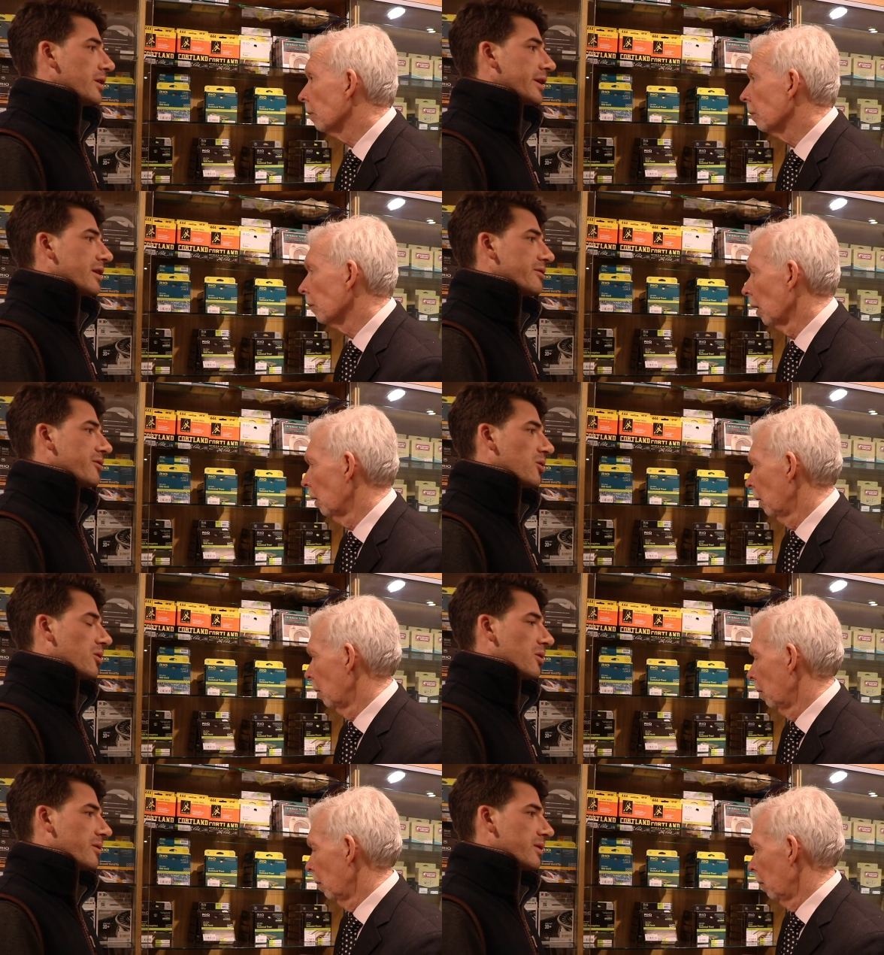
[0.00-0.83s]
Speaker 1: looking
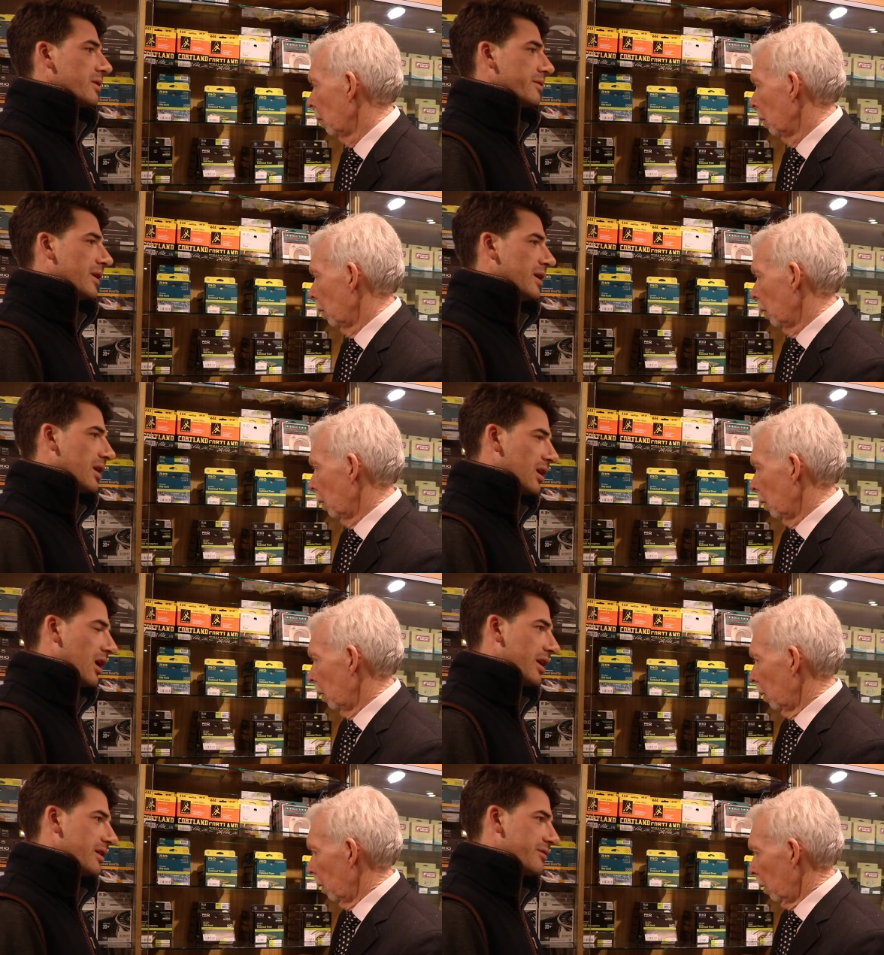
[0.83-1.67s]
for in a
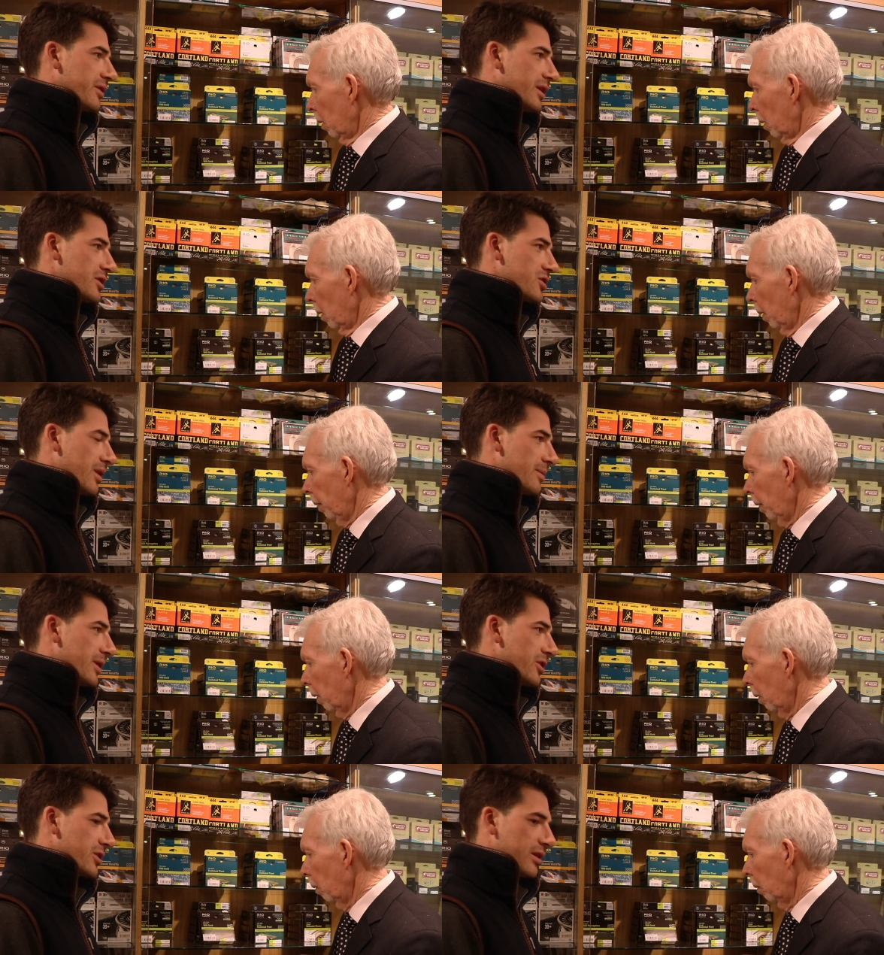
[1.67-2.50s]
line for this trip
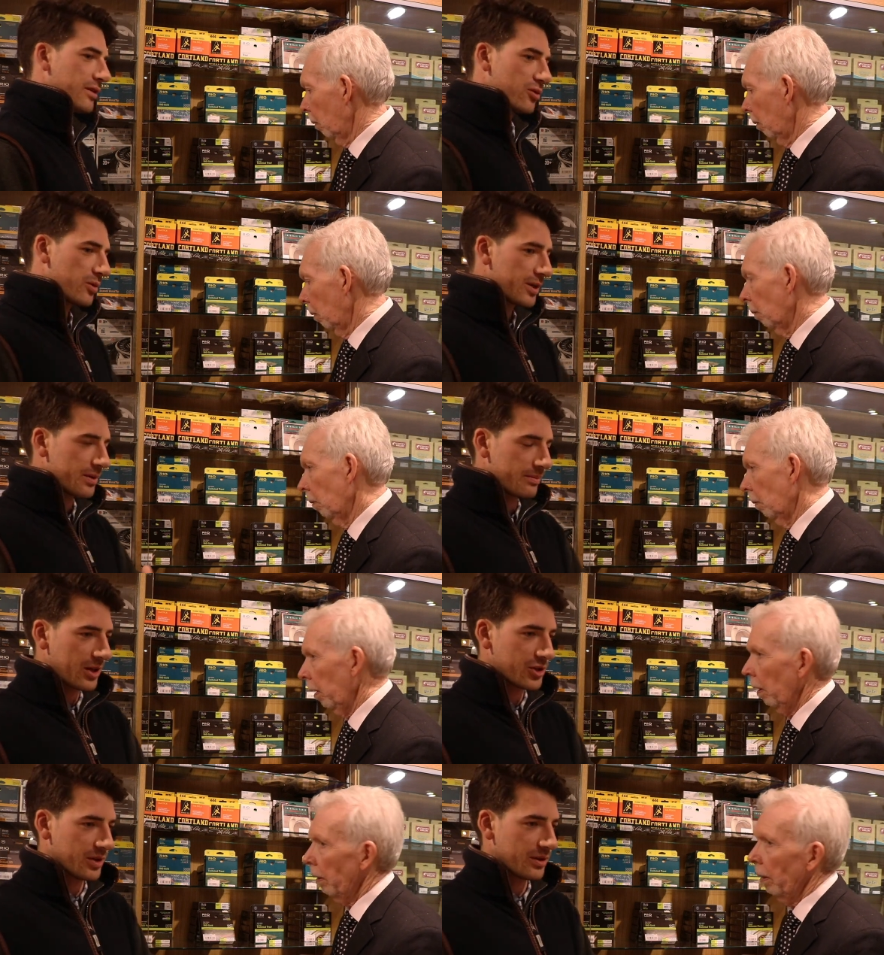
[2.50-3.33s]
then, You've already mentioned
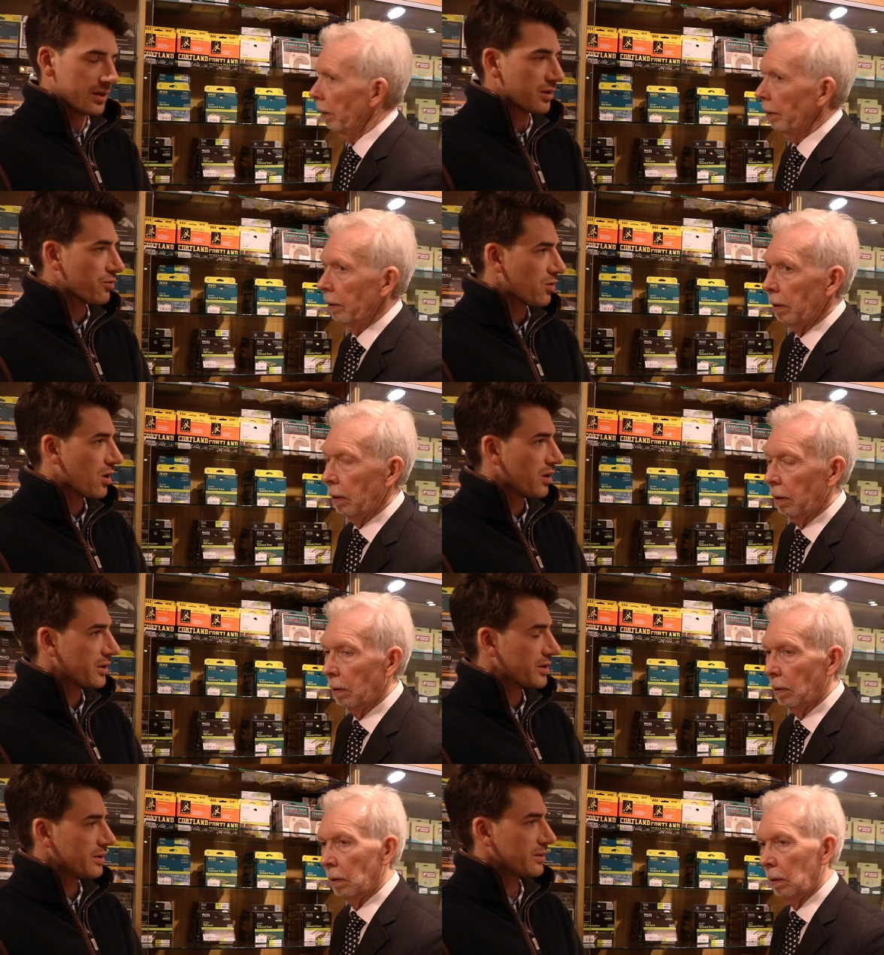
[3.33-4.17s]
well, that the
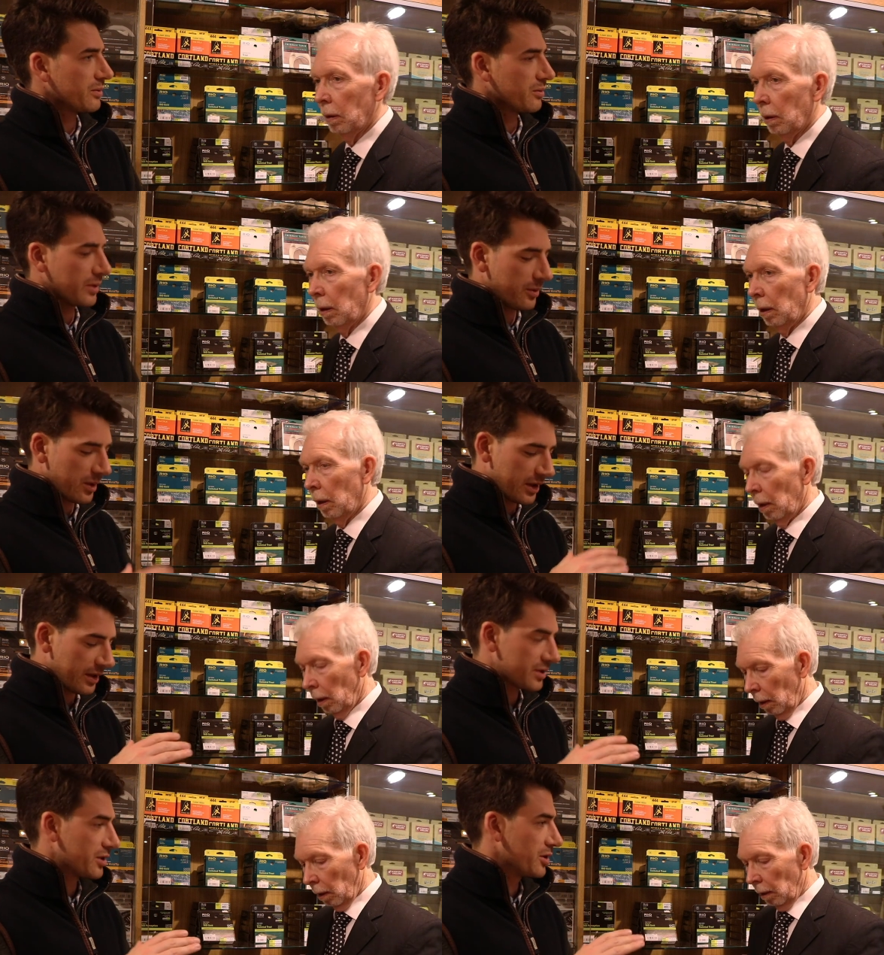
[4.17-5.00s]
rod we want
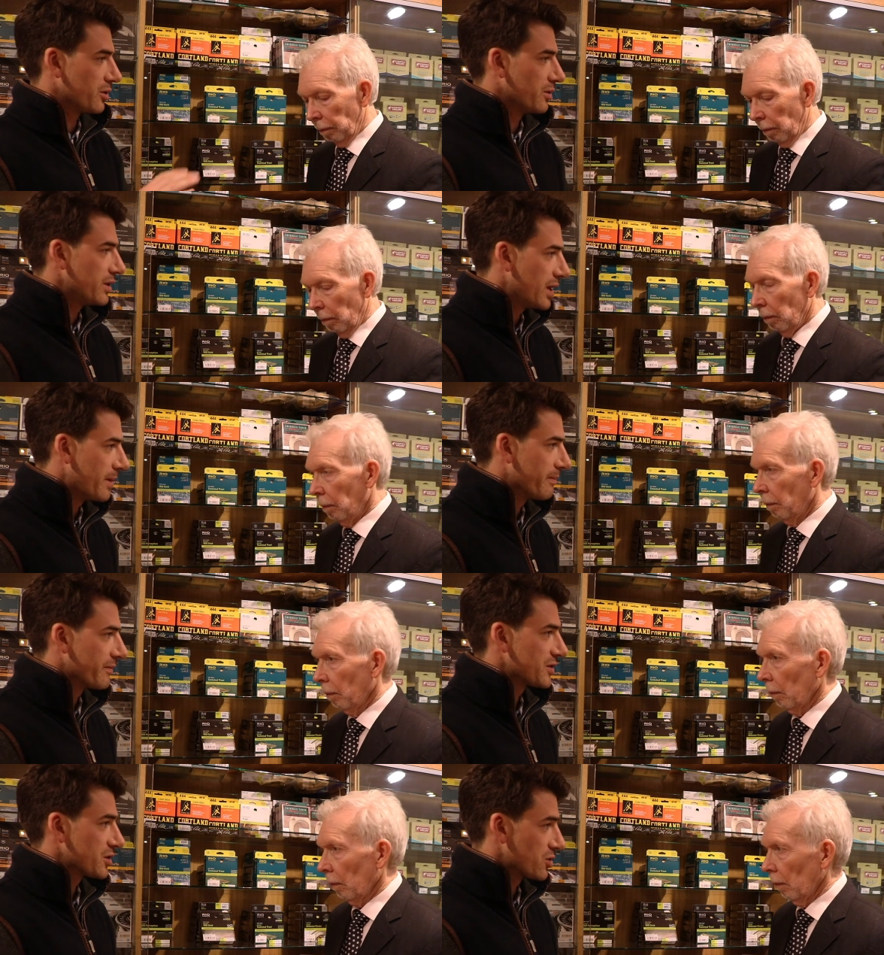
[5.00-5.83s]
it to do
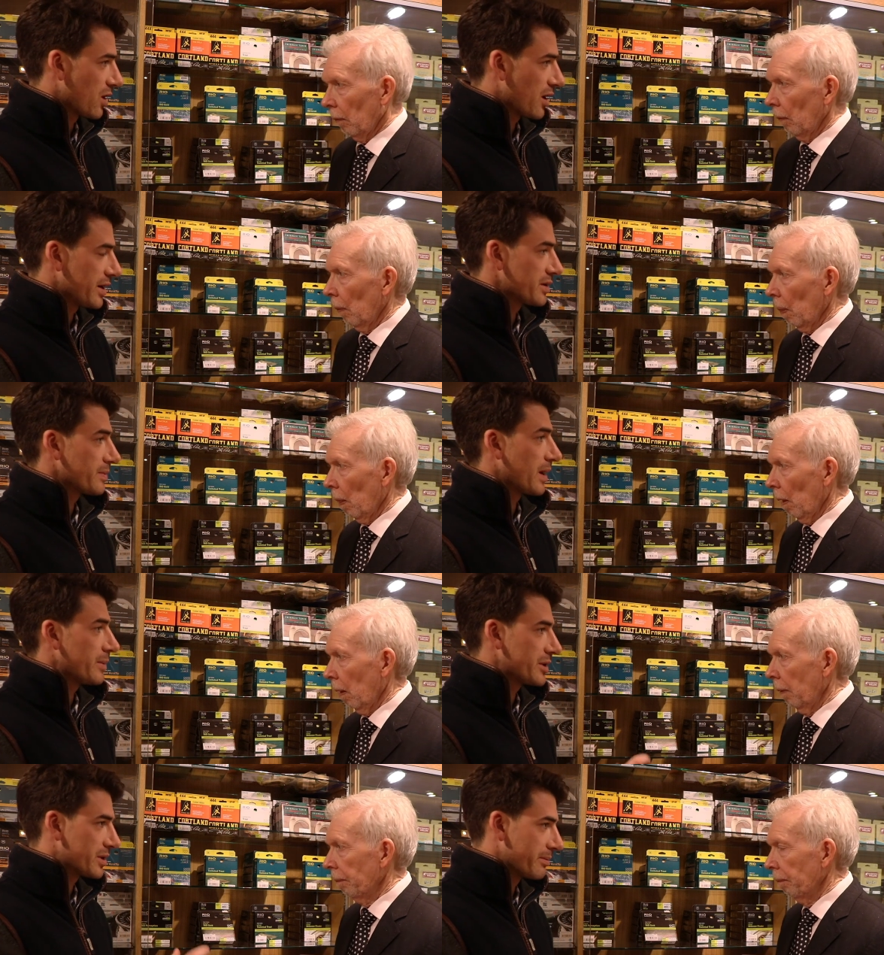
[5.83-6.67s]
nymphs, dries,
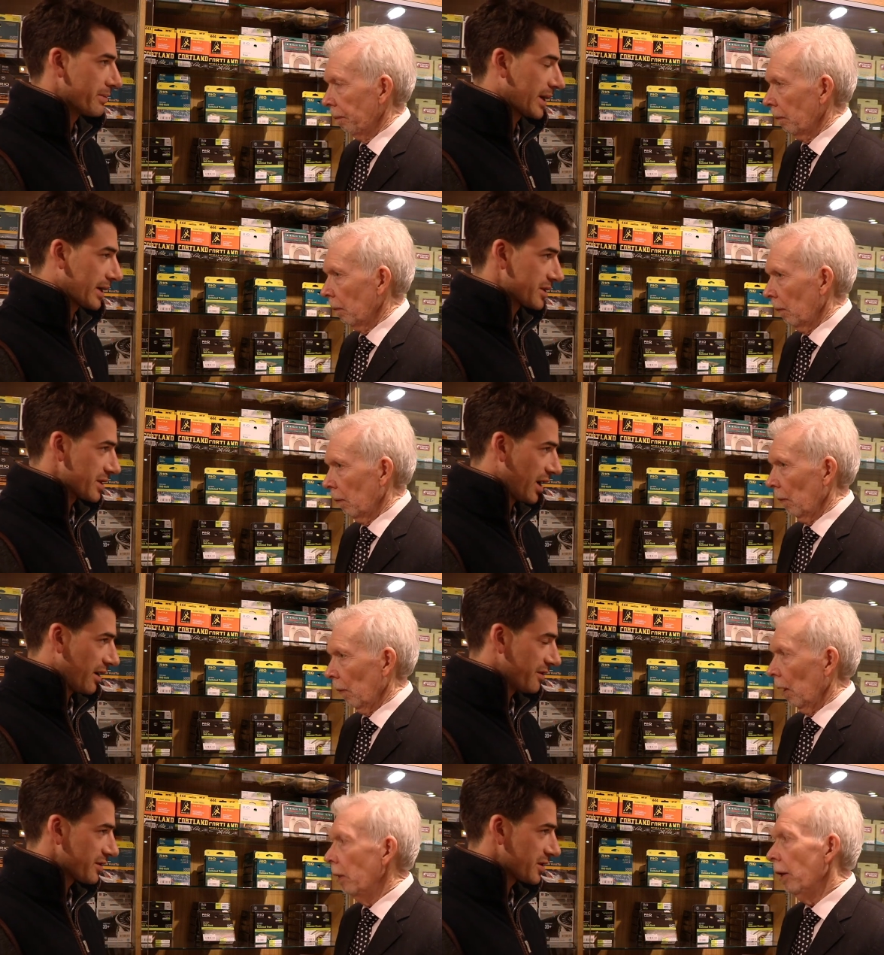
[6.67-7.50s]
maybe some bigger
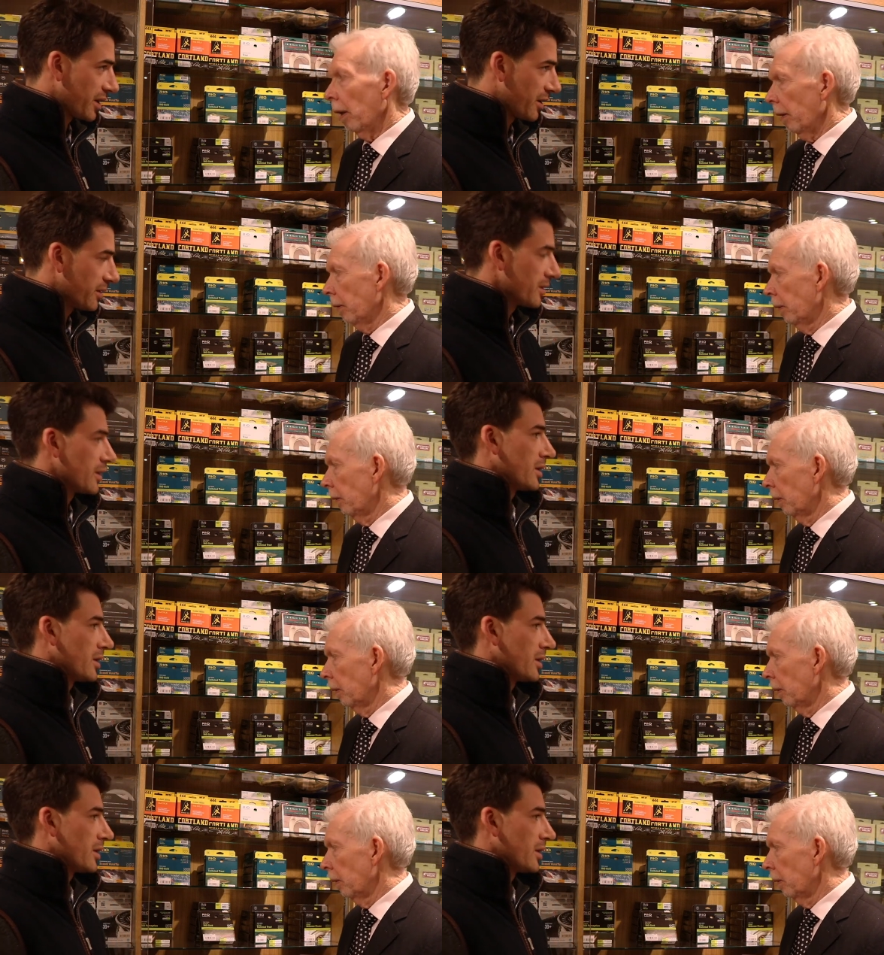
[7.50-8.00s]
stuff. So. Yeah.